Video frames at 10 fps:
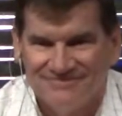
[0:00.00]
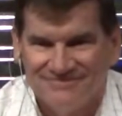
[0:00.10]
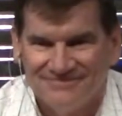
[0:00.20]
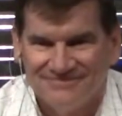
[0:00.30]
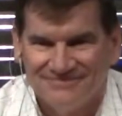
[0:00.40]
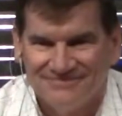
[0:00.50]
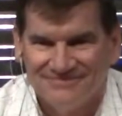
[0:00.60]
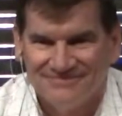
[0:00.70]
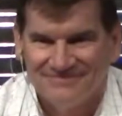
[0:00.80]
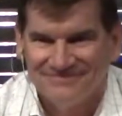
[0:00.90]

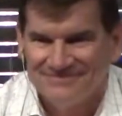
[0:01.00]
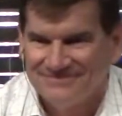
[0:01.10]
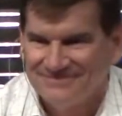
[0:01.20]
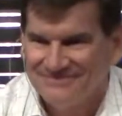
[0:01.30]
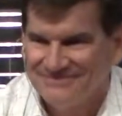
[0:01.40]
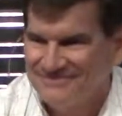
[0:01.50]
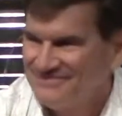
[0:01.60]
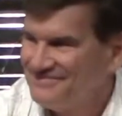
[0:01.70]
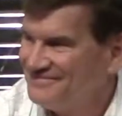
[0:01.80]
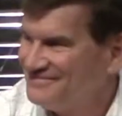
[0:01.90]

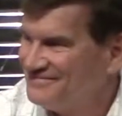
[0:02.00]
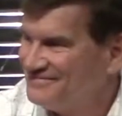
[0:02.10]
[no speech]